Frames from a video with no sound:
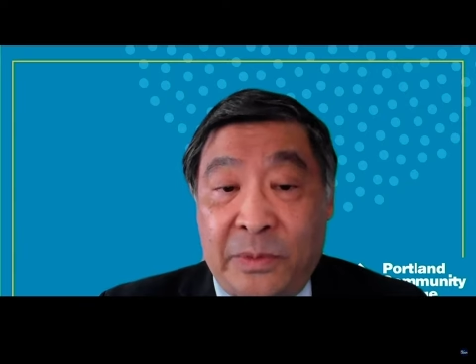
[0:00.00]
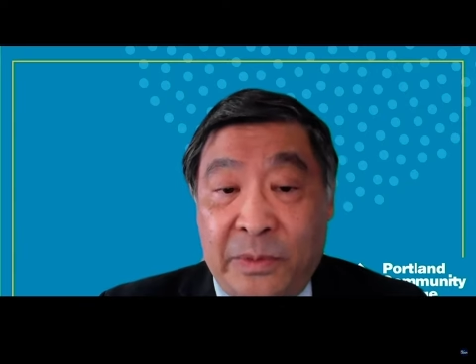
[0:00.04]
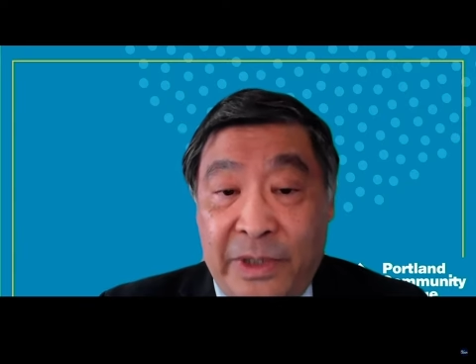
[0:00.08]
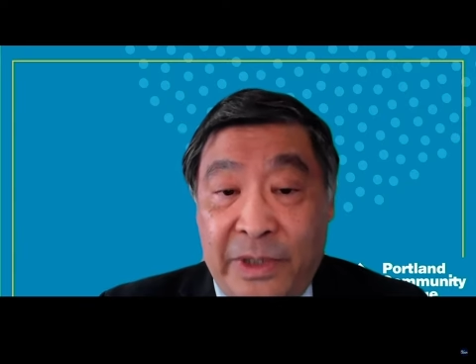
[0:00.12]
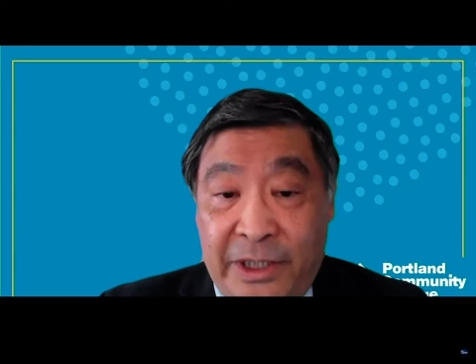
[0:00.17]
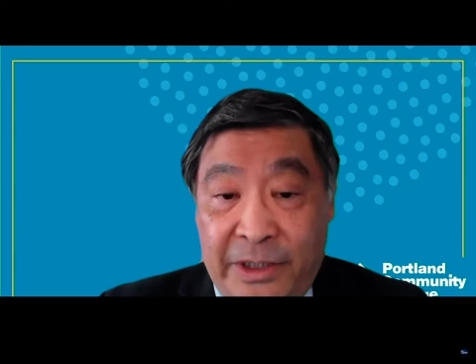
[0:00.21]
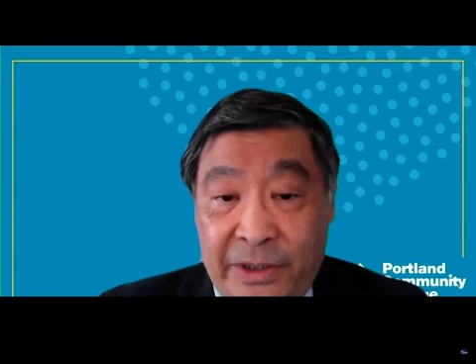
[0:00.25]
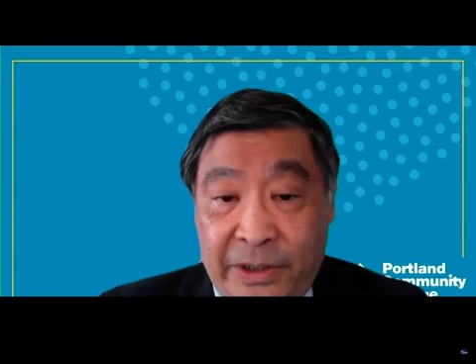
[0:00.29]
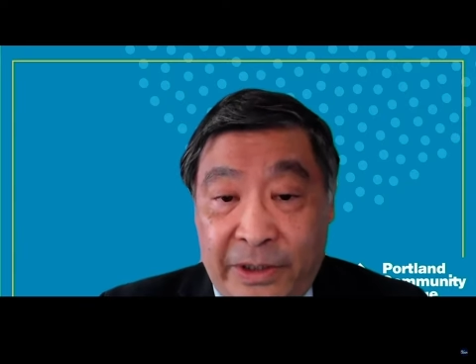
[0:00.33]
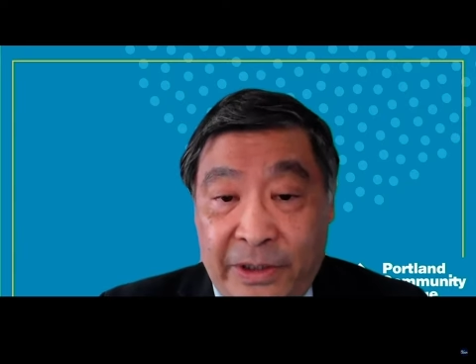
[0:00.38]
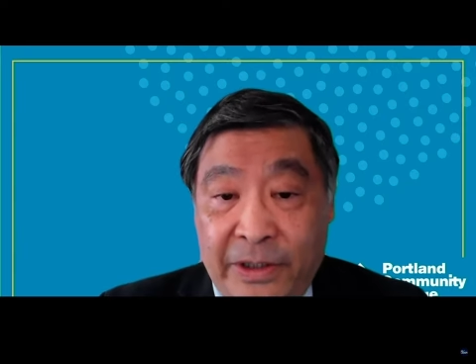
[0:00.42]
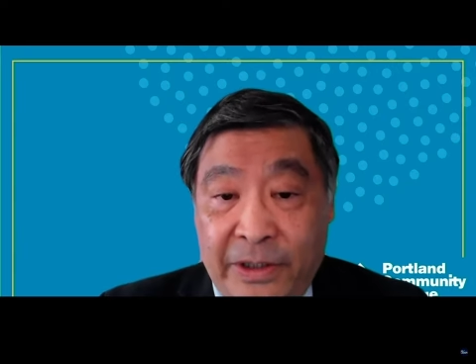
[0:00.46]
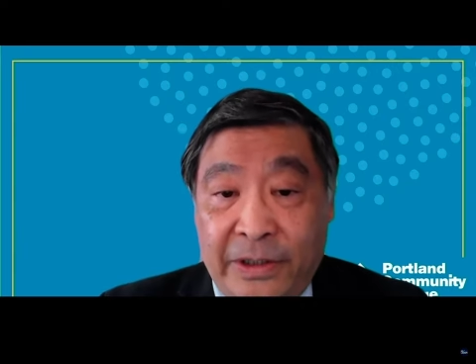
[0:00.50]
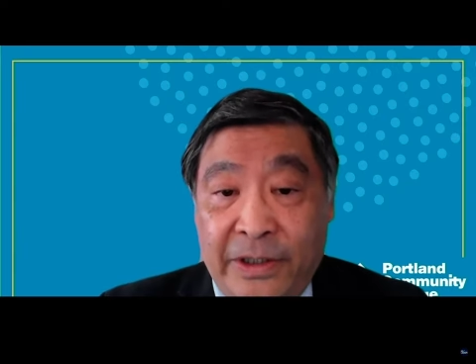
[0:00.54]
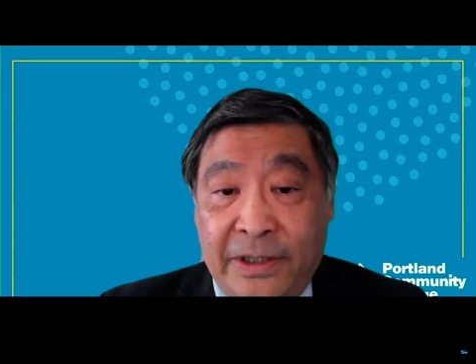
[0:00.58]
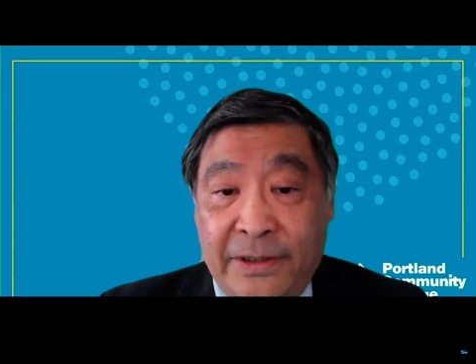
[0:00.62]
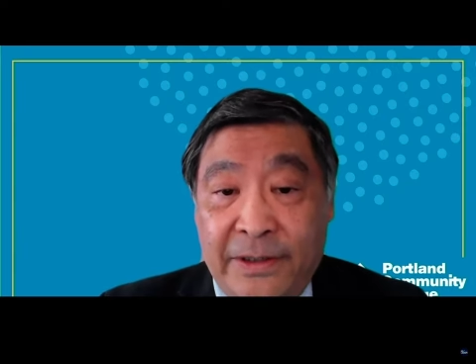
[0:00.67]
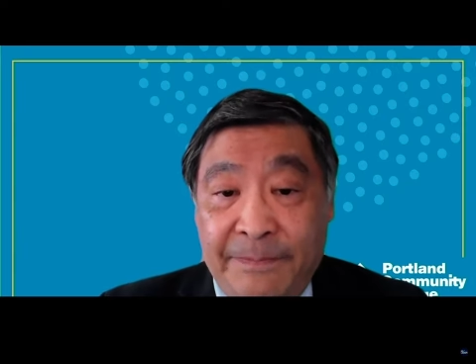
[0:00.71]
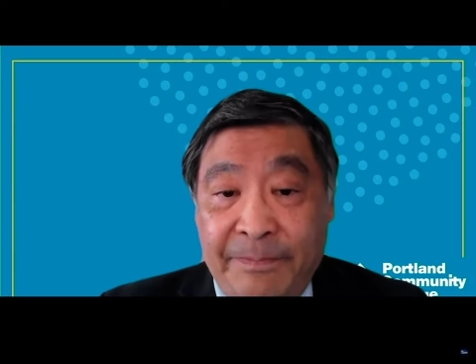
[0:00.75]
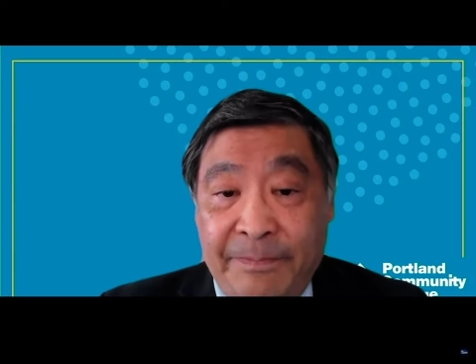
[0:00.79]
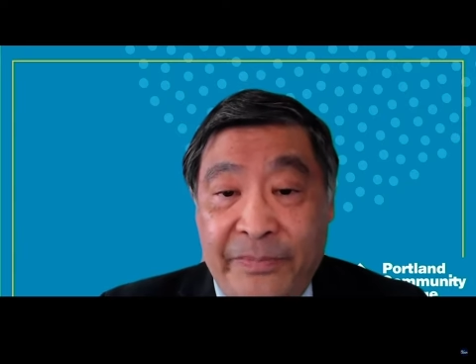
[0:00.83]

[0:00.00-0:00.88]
return.